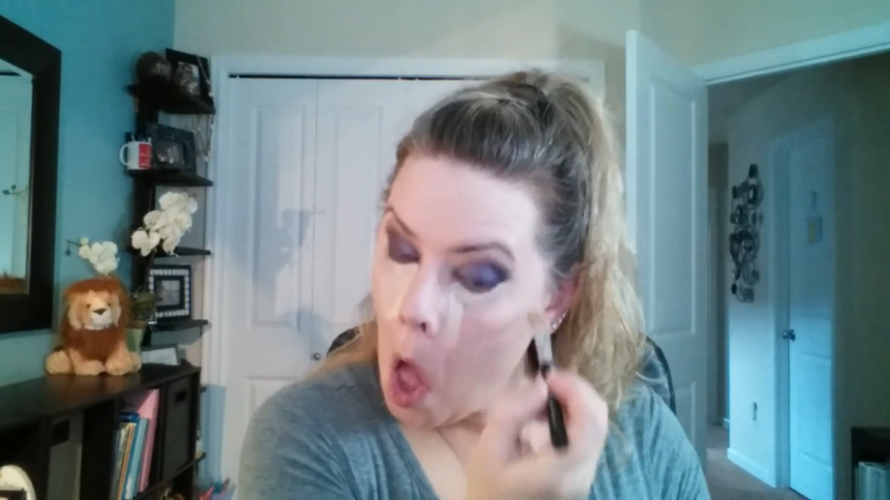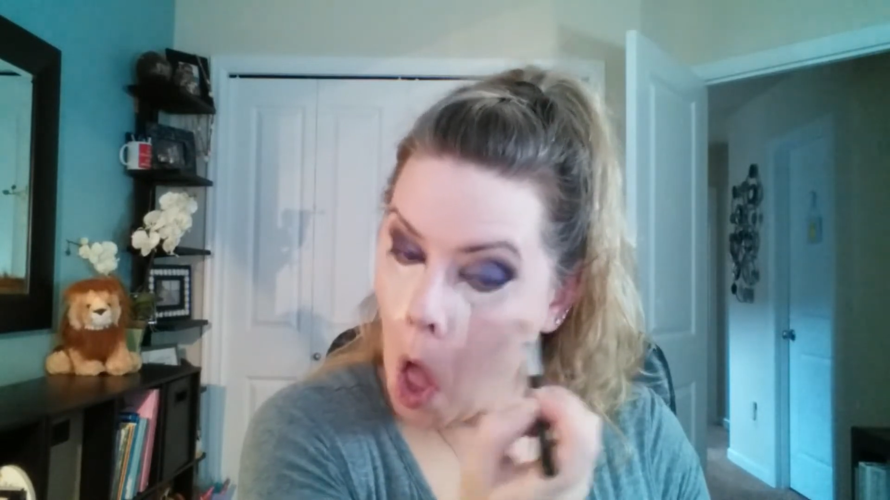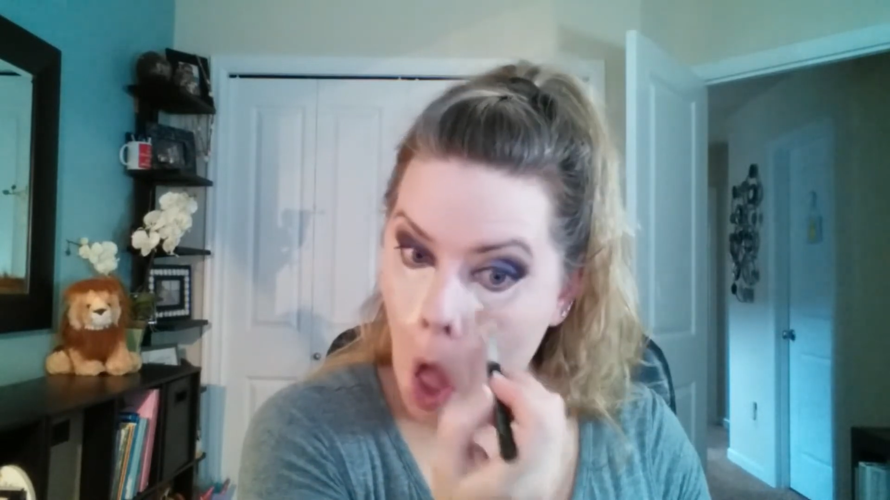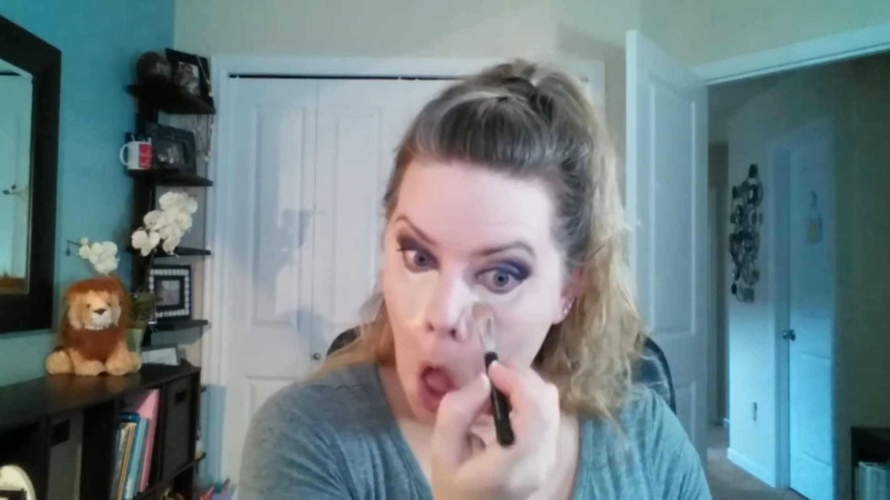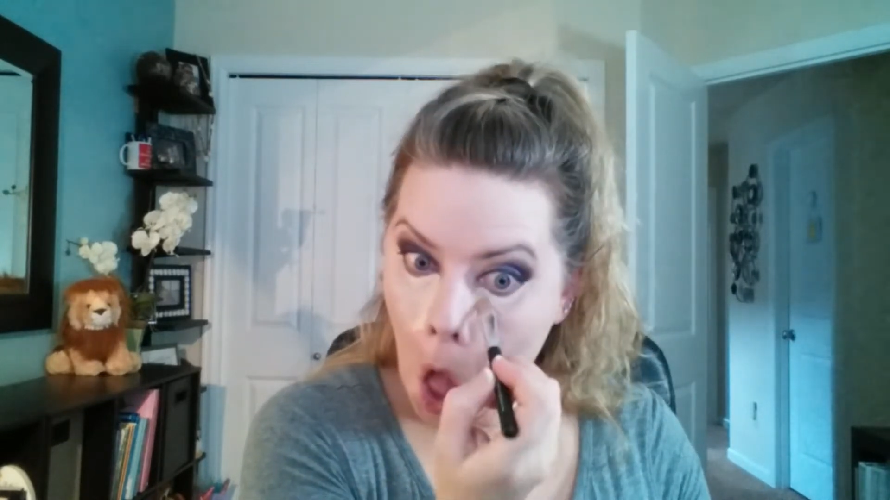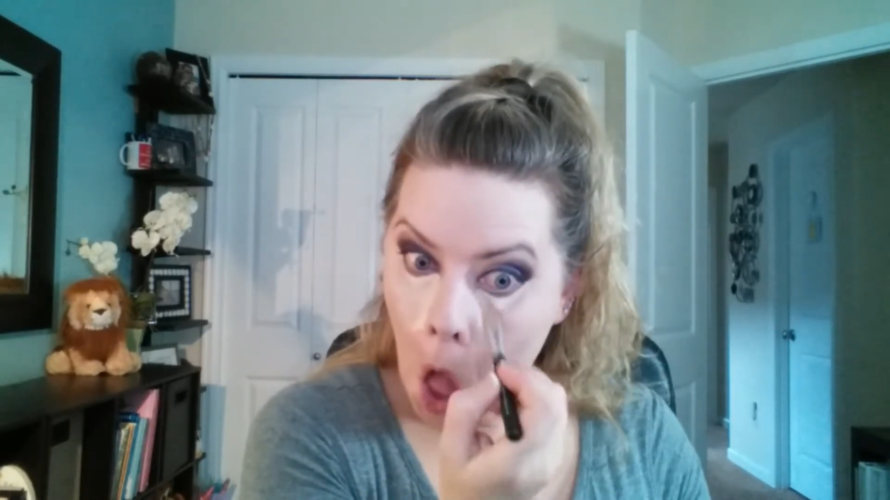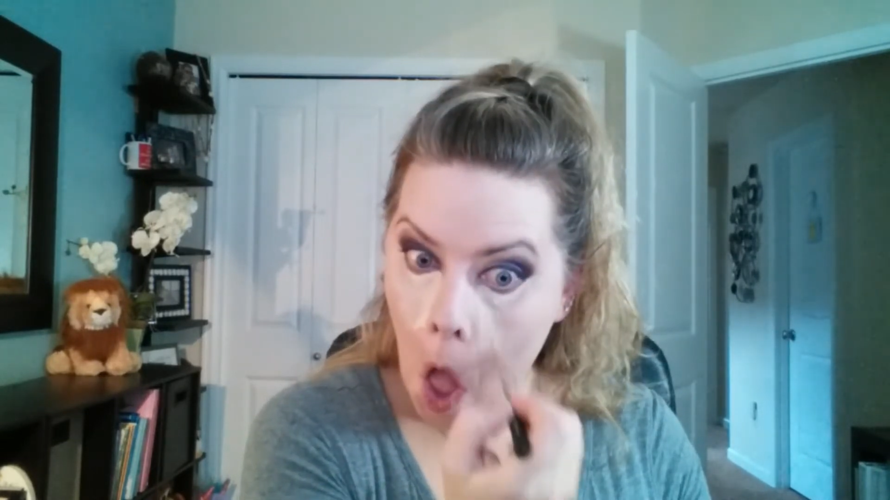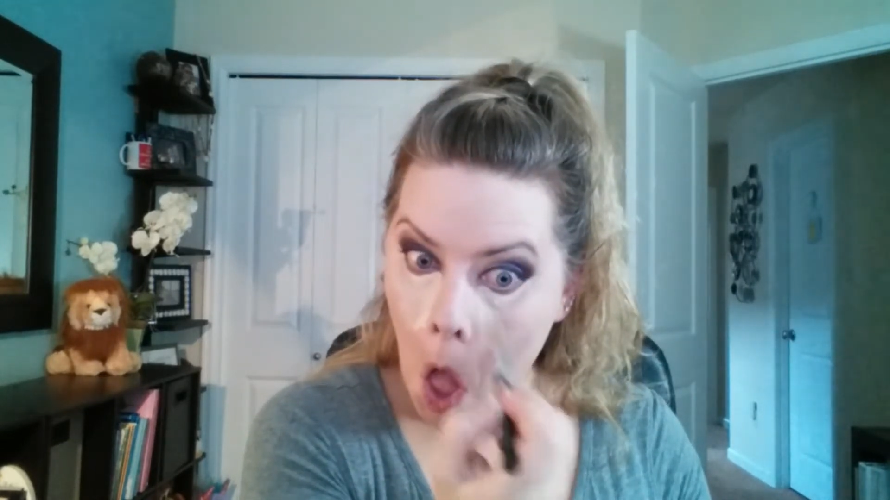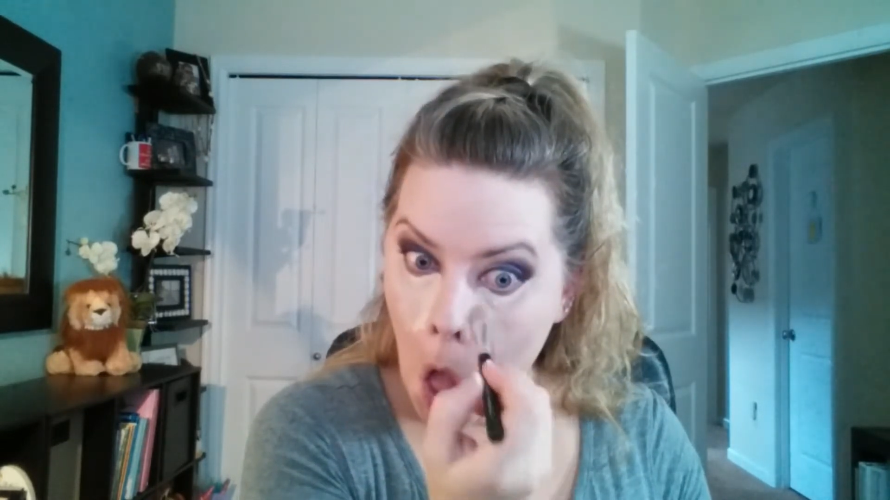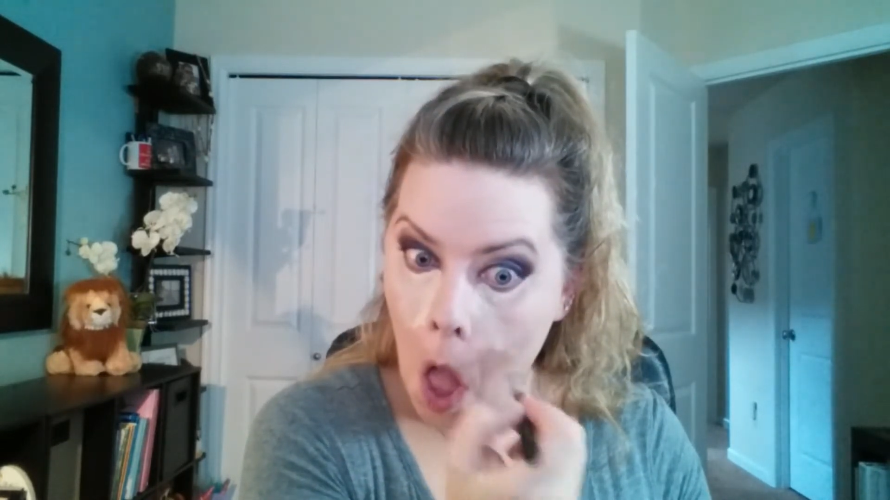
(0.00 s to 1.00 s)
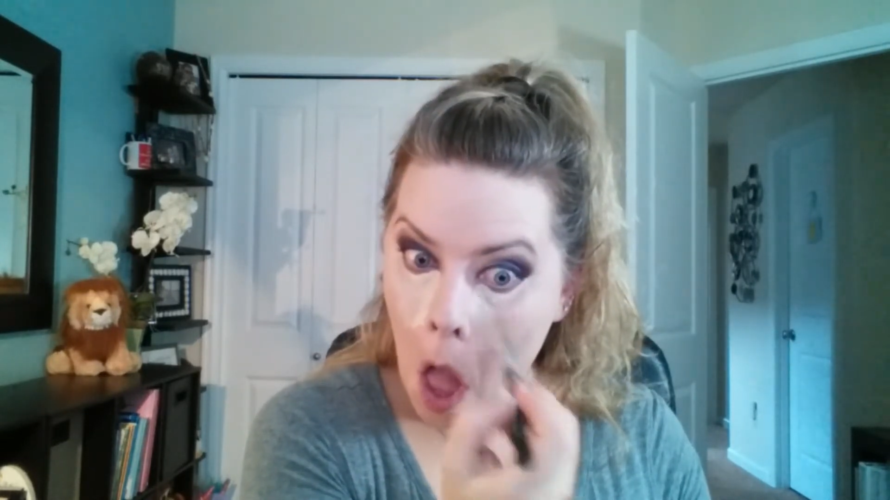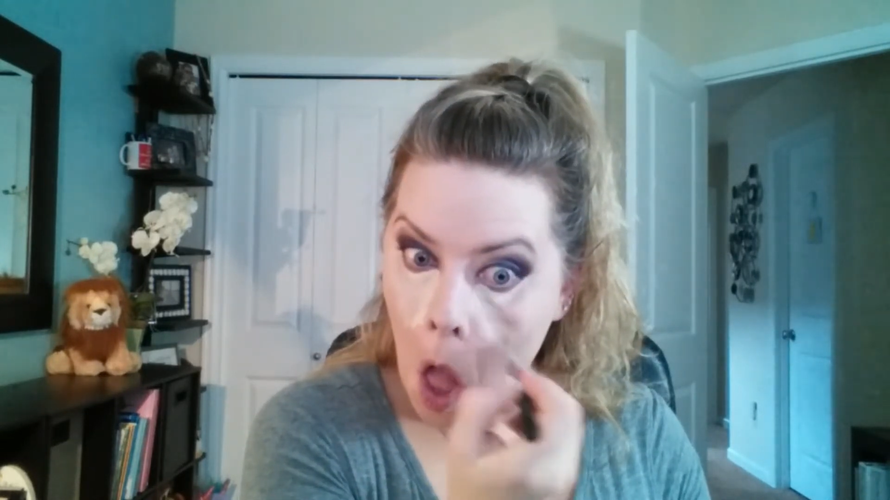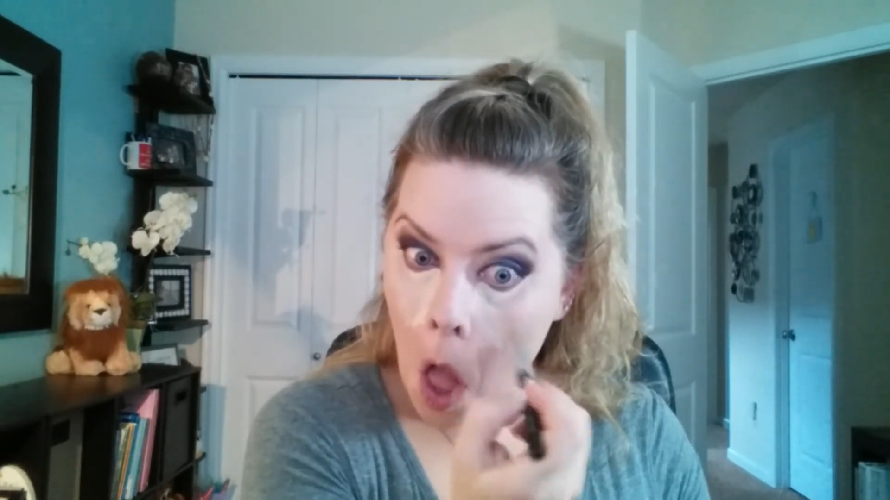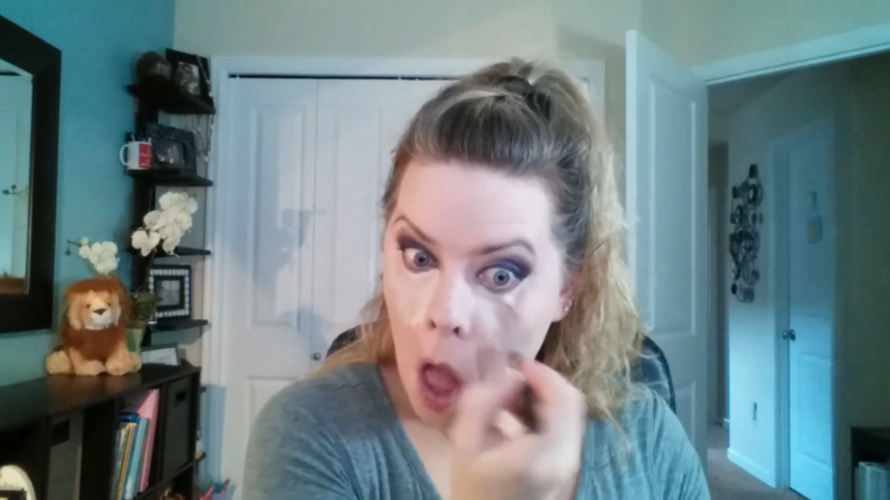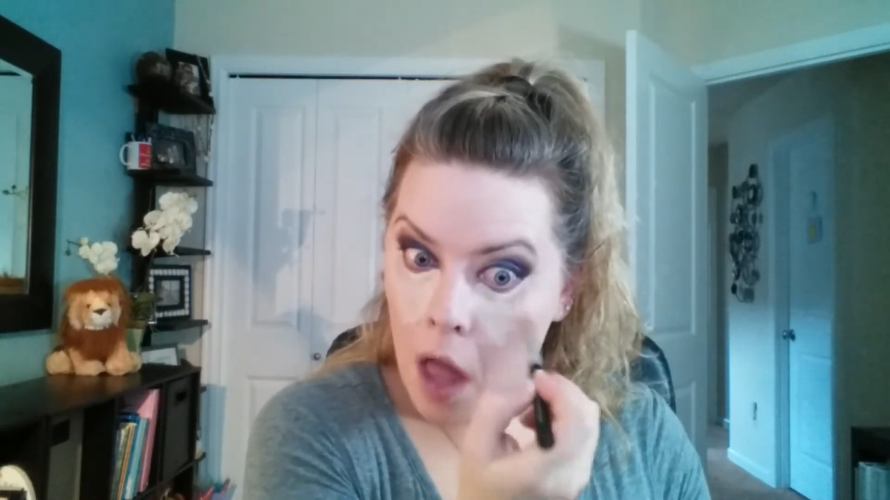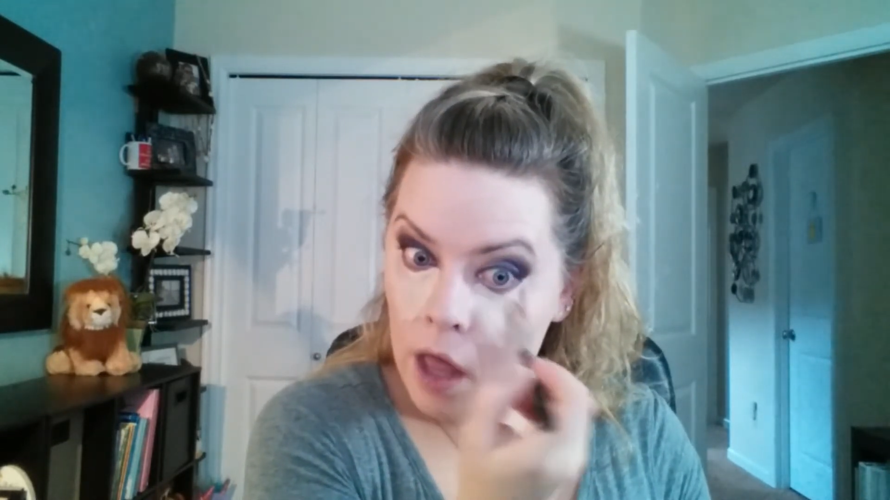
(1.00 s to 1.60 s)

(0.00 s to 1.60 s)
I didn't really want to use my